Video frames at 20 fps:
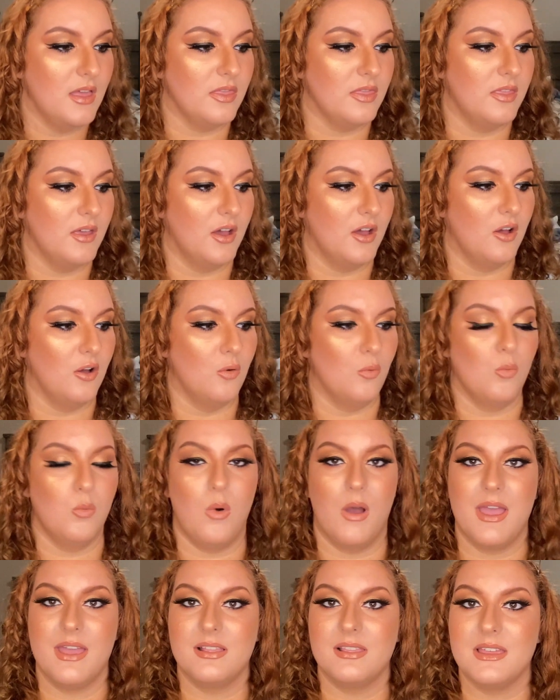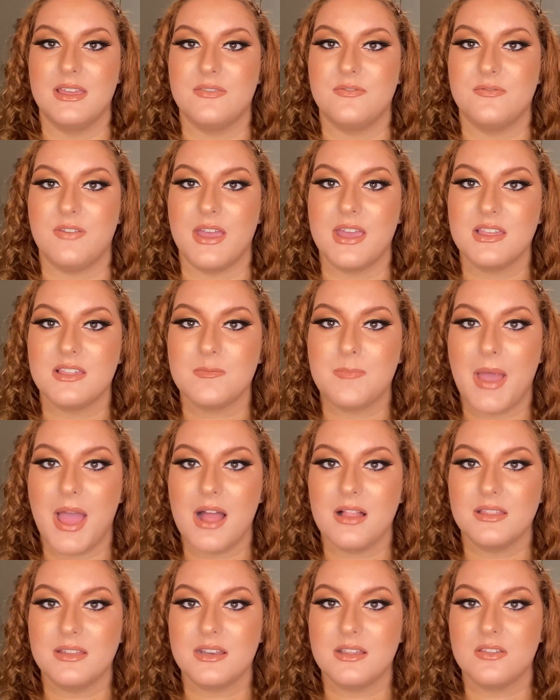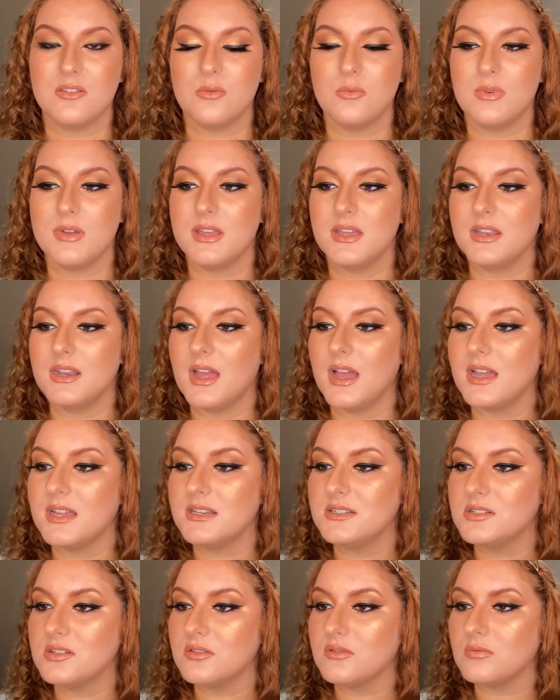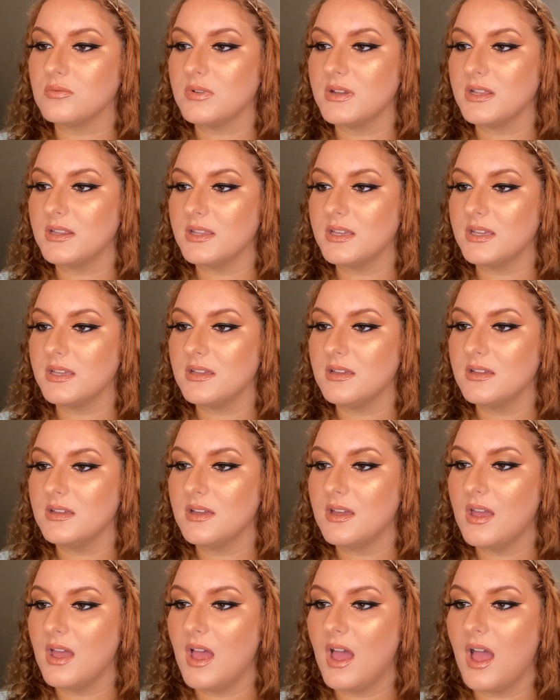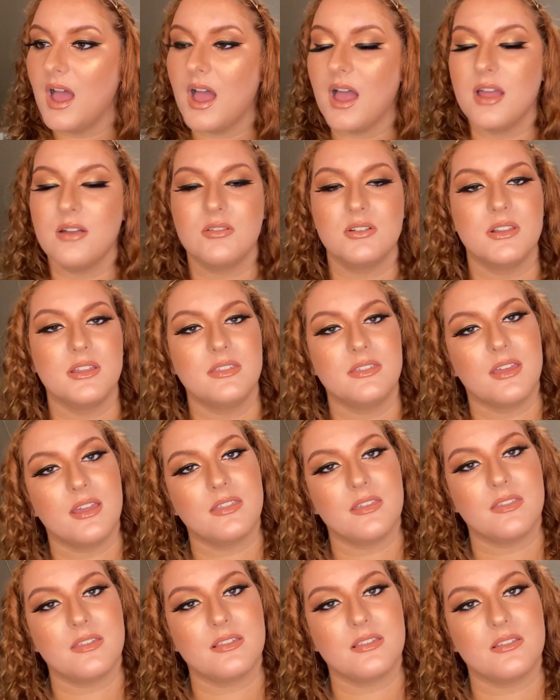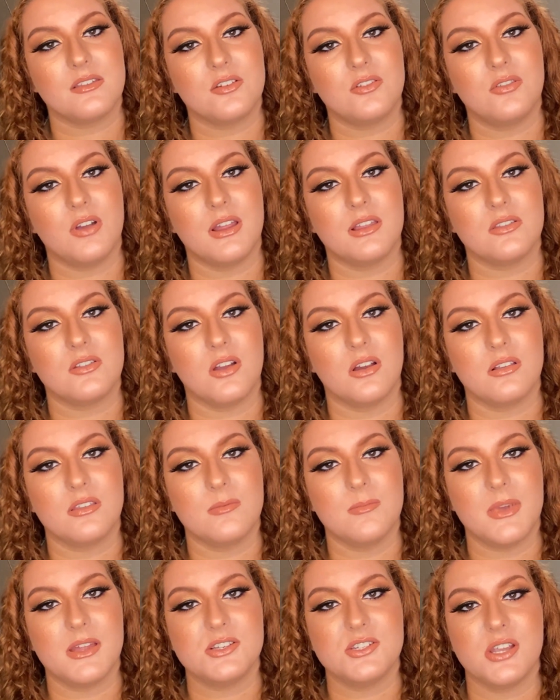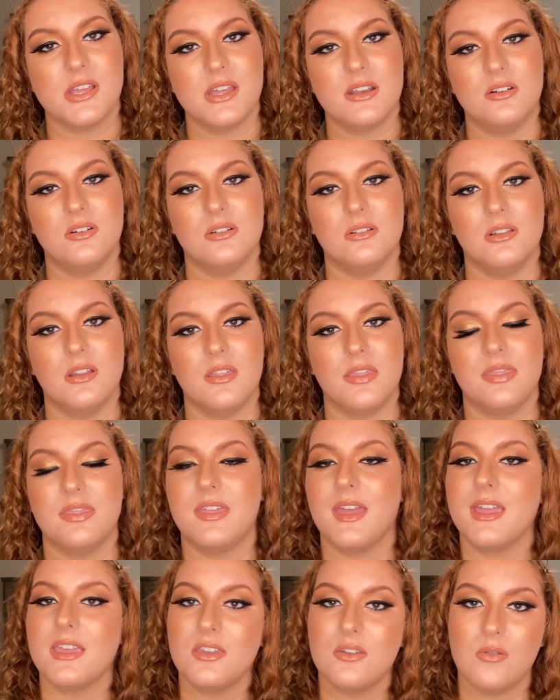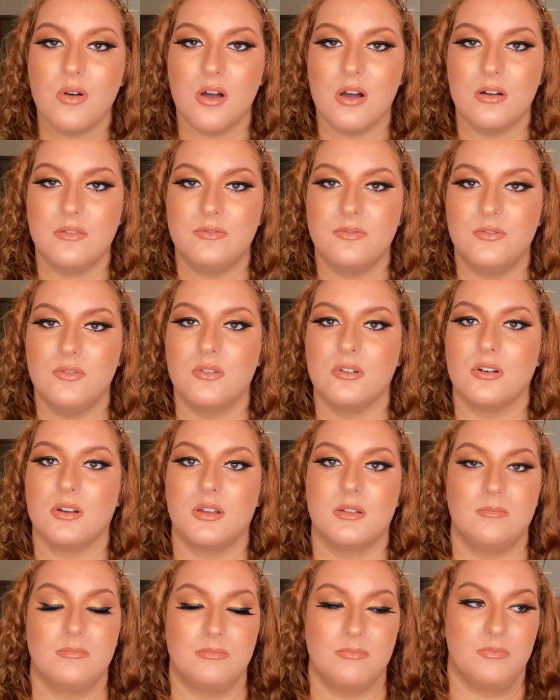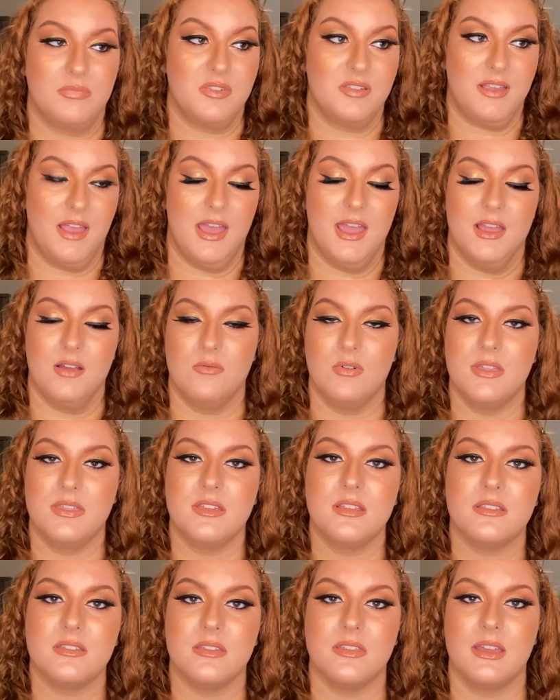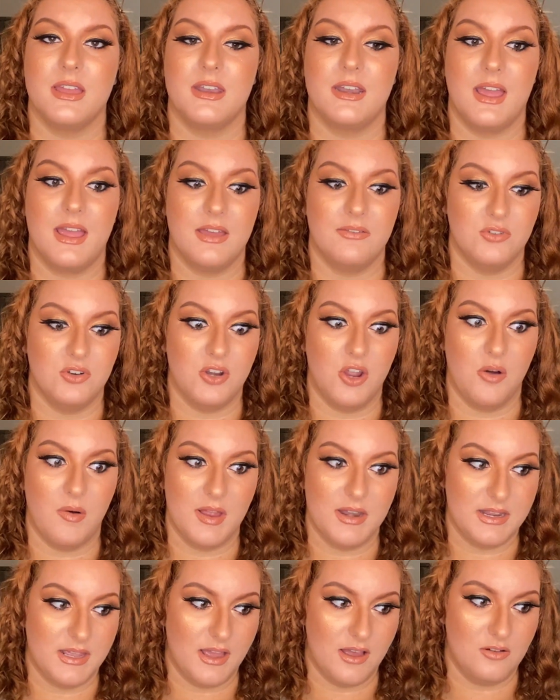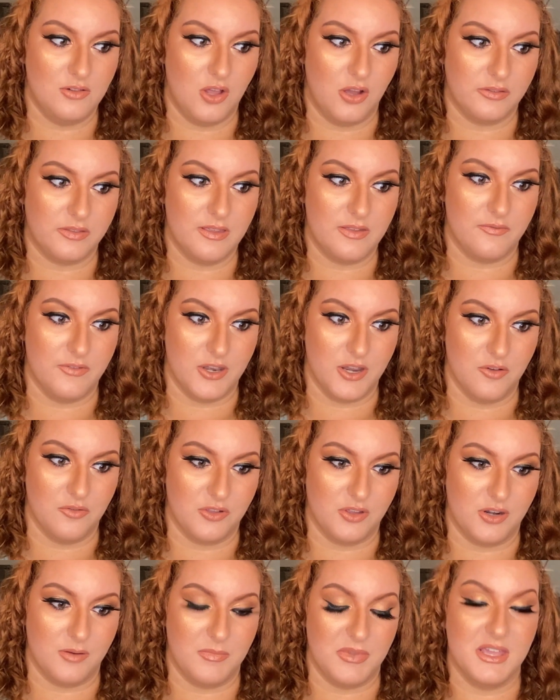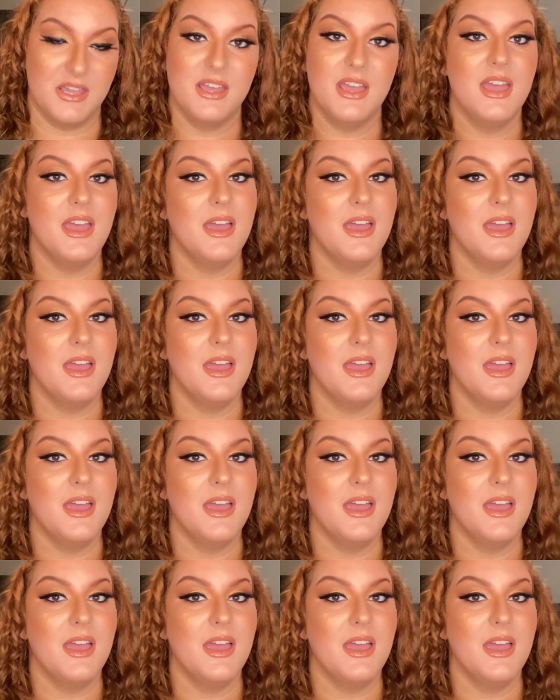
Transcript: The Whaley face palette is a win. I really think that this is a great start to my channel. Thank you all for staying with it to the end. I have no idea how long this video is going to be.